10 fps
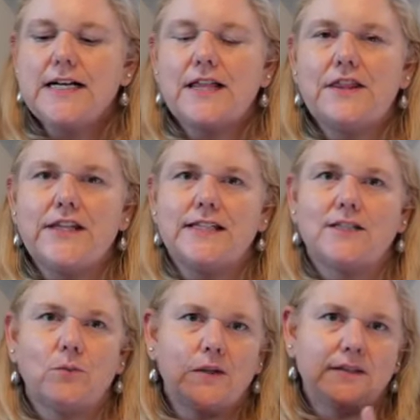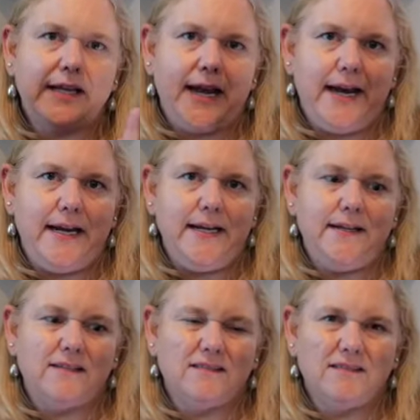This was
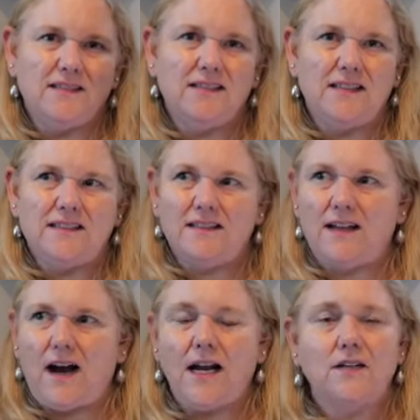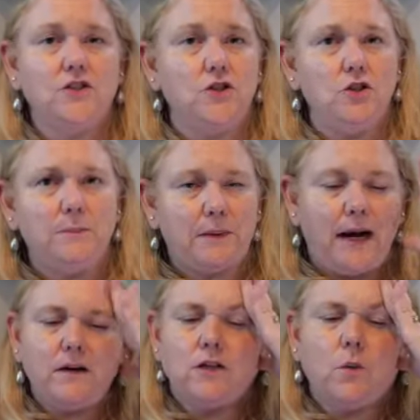a... Is it dupe?
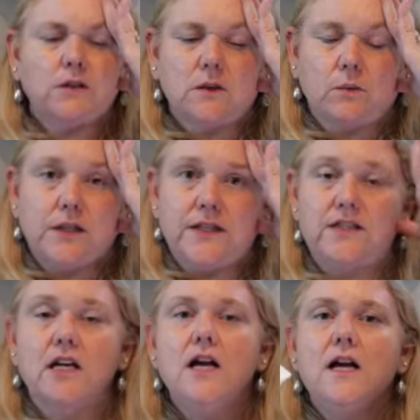I don't know what the word is.